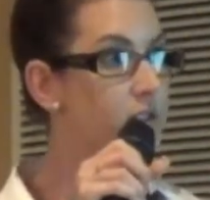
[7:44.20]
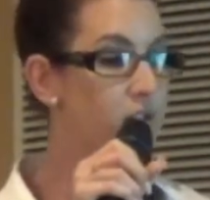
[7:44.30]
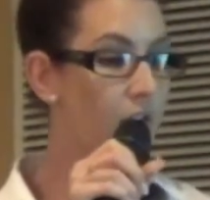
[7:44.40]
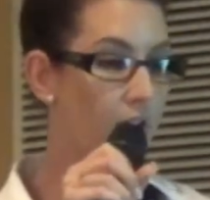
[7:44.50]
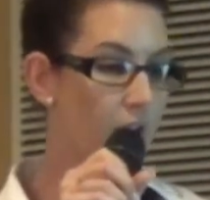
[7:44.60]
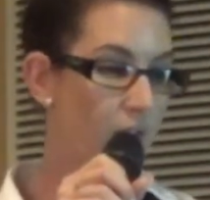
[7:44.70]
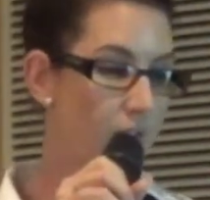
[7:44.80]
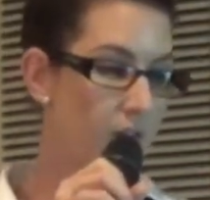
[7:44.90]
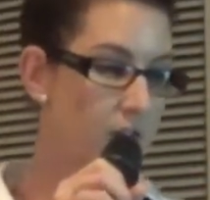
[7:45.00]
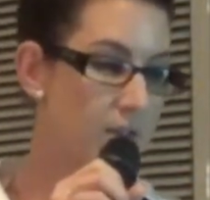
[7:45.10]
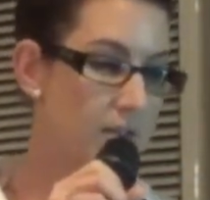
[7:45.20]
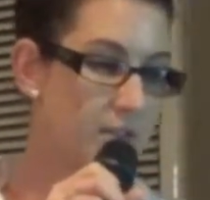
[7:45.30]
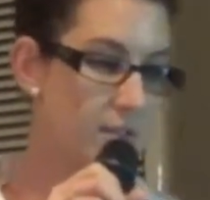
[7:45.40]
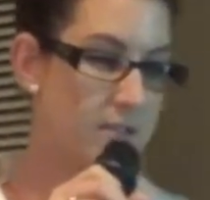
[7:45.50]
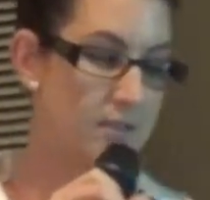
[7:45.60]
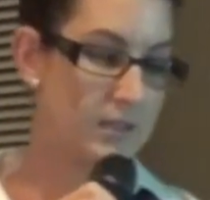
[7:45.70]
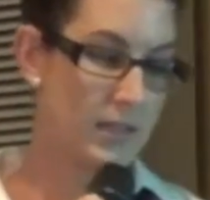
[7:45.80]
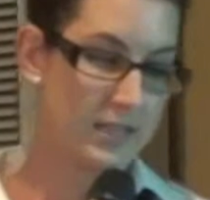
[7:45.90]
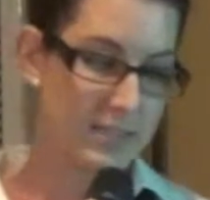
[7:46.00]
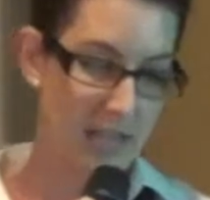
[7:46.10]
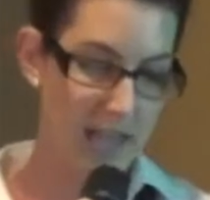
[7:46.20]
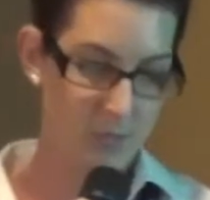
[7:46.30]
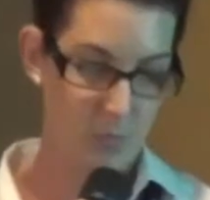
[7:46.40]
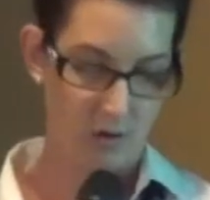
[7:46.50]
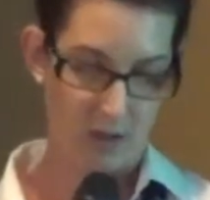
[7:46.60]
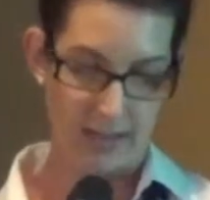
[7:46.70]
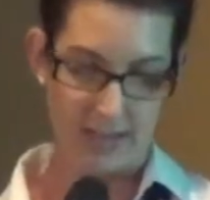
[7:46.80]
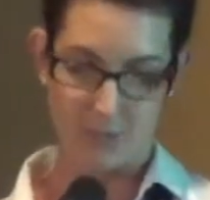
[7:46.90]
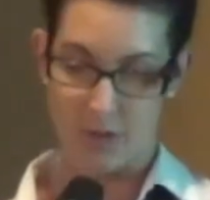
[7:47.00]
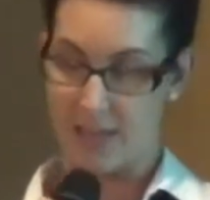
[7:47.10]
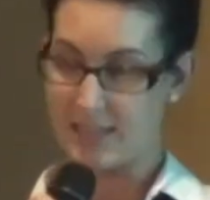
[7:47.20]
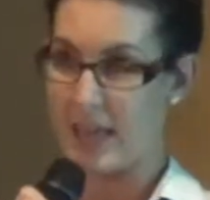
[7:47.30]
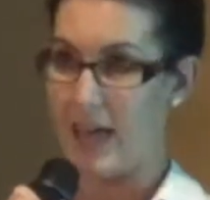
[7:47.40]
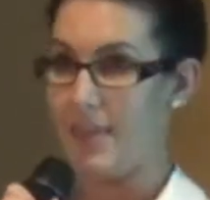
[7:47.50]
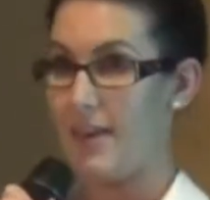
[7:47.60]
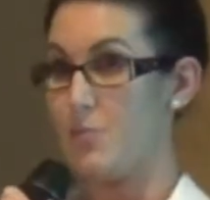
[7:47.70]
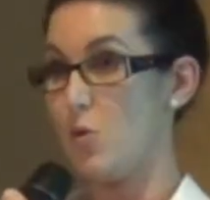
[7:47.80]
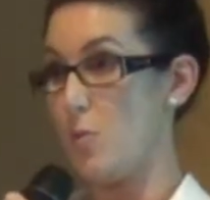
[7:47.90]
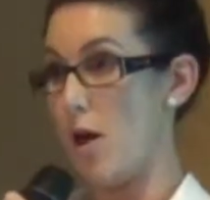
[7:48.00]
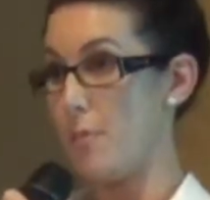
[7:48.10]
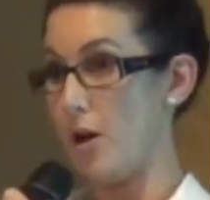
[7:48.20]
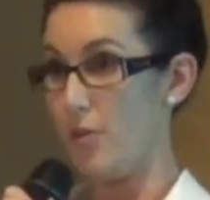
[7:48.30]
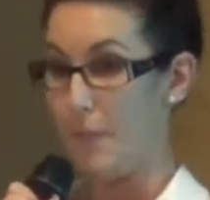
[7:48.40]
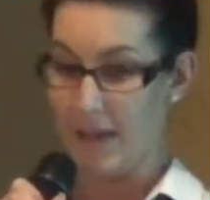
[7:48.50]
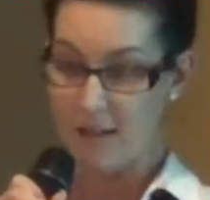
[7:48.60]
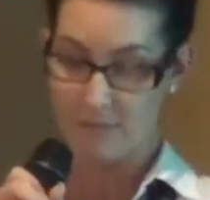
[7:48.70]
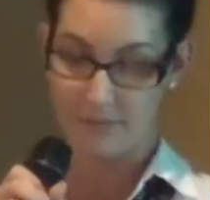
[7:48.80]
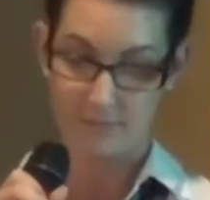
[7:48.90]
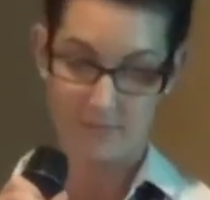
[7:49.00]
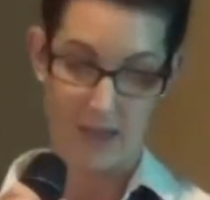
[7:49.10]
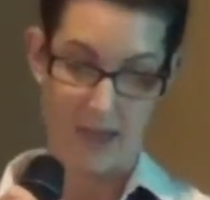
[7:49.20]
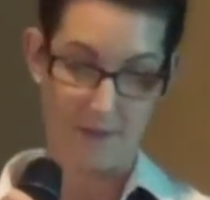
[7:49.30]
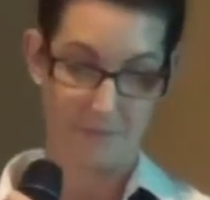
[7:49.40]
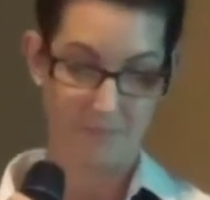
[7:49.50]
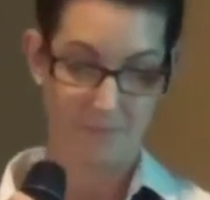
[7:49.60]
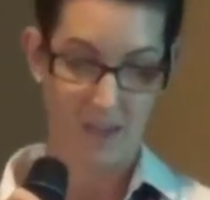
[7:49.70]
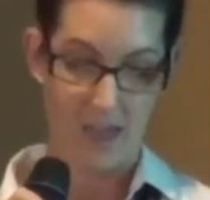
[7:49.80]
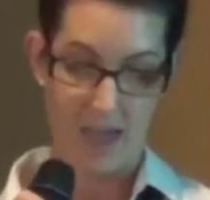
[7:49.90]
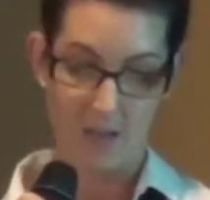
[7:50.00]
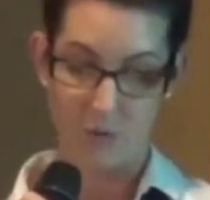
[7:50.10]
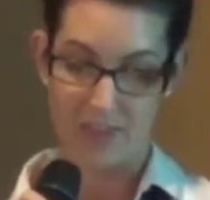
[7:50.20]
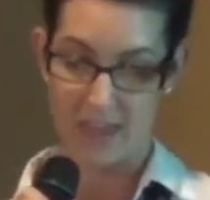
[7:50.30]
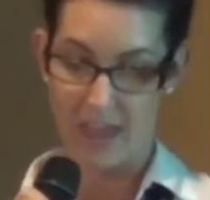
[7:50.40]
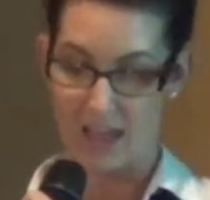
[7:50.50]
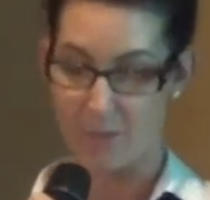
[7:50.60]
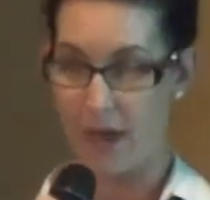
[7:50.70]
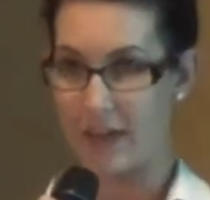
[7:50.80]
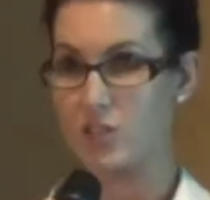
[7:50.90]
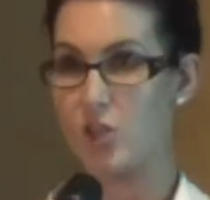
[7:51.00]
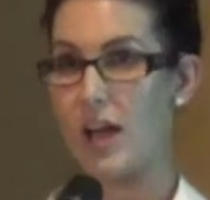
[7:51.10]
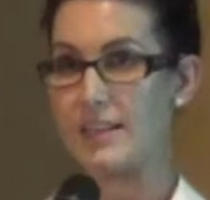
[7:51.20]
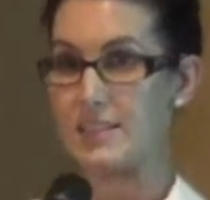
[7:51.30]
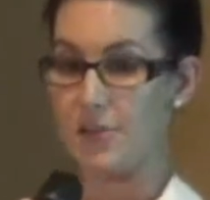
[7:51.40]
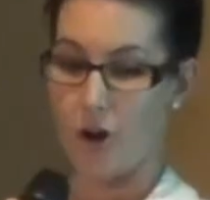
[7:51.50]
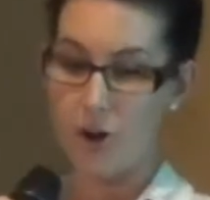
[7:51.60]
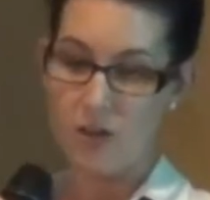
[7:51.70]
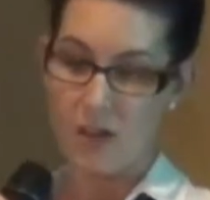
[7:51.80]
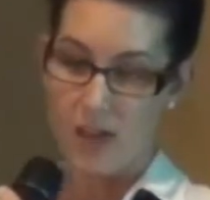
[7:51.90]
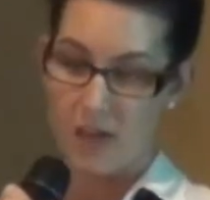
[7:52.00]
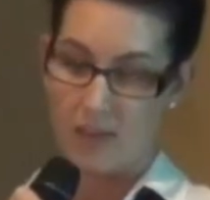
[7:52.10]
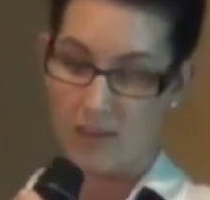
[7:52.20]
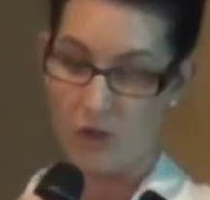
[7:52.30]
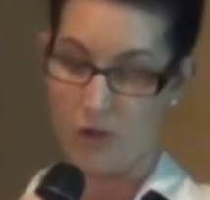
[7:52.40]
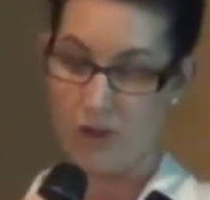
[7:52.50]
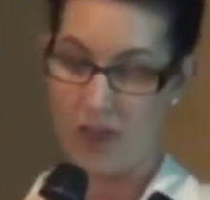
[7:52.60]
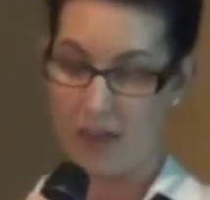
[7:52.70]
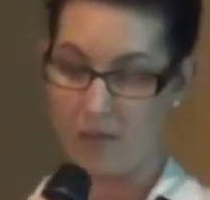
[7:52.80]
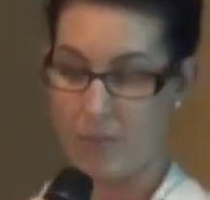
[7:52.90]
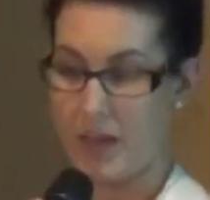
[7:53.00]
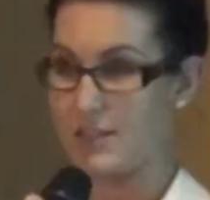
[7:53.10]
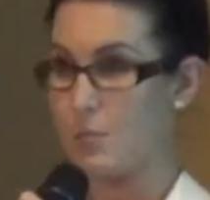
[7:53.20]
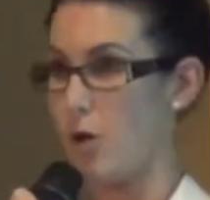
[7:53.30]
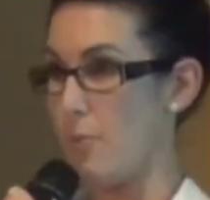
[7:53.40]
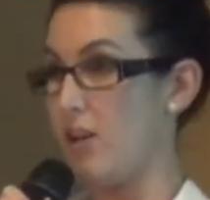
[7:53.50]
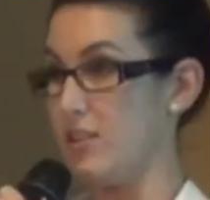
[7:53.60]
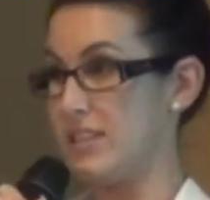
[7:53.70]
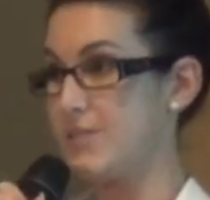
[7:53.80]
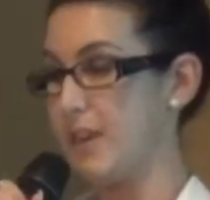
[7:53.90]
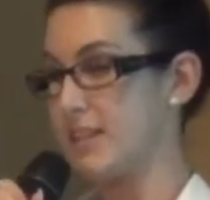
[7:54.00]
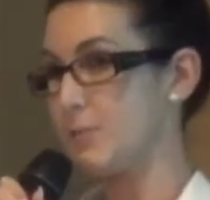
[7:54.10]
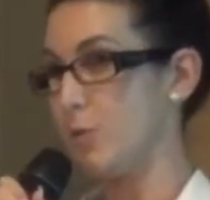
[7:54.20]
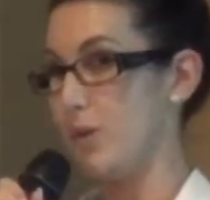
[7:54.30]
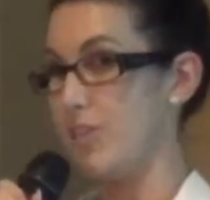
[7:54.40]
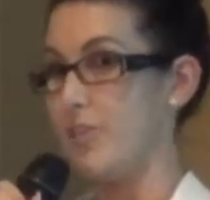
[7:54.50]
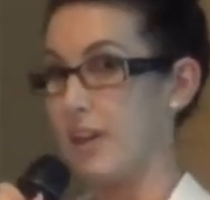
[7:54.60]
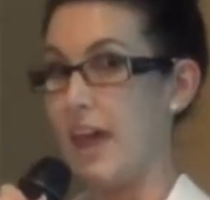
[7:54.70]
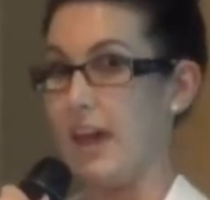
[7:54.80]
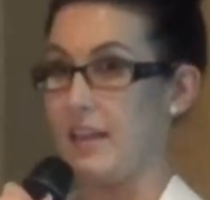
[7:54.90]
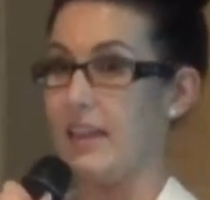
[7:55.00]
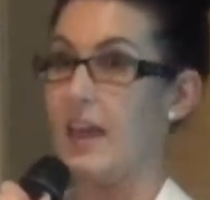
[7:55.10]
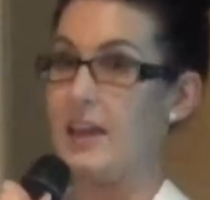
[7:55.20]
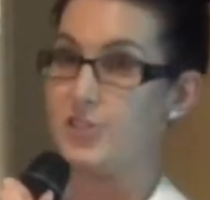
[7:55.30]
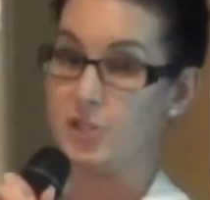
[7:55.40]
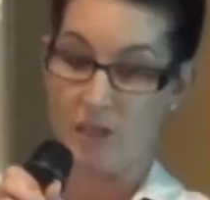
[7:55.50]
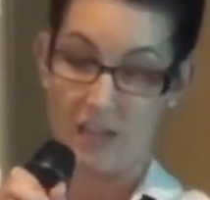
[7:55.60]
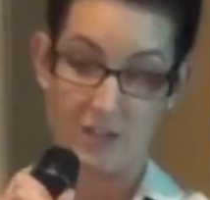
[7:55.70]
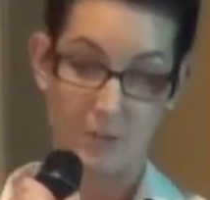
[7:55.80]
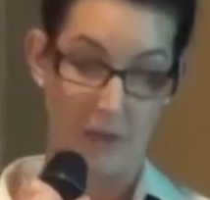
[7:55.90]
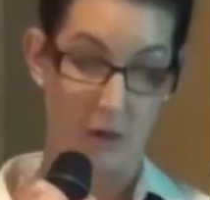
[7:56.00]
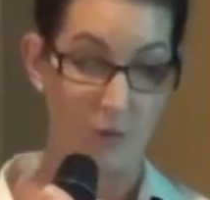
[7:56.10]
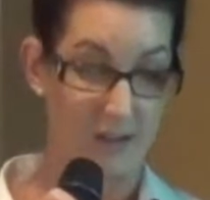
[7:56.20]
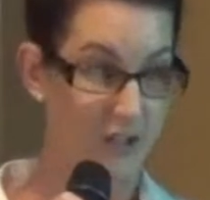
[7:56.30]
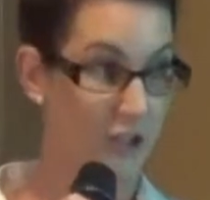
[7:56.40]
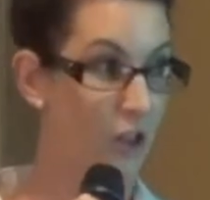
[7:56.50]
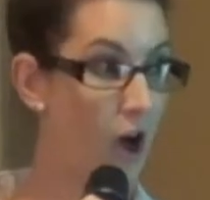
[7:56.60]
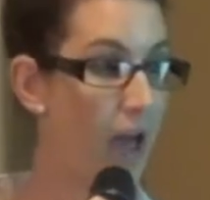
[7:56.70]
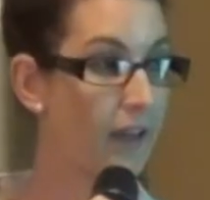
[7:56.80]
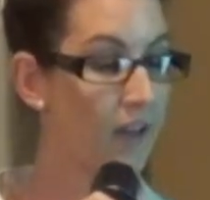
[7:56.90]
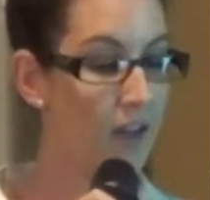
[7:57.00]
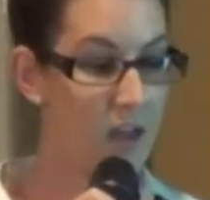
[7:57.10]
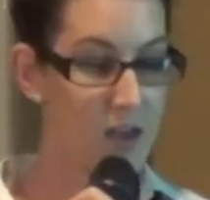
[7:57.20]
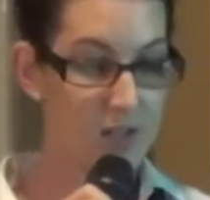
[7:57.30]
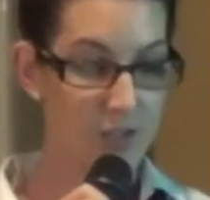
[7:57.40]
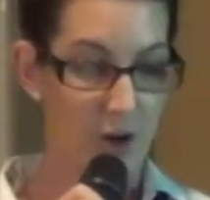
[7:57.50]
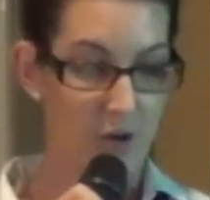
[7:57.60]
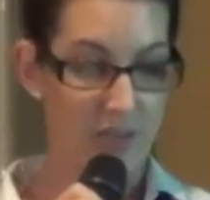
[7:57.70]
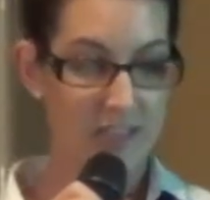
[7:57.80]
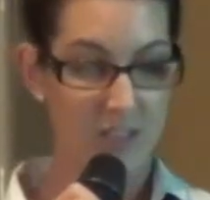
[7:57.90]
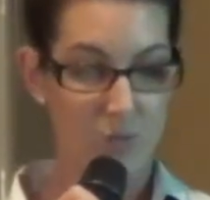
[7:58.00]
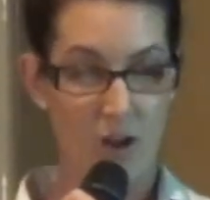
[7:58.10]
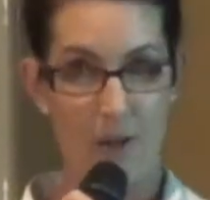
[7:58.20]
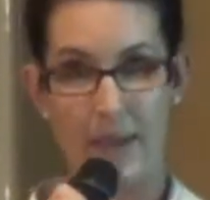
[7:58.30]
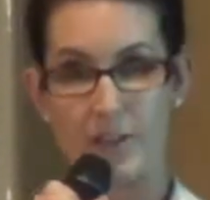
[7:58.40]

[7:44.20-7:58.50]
So in today's world, I guess we can say that the more mobile the better. And with an accounting package like Xero, you can be as mobile and as flexible with your accounting as you need to be or as you'd like. So this is what I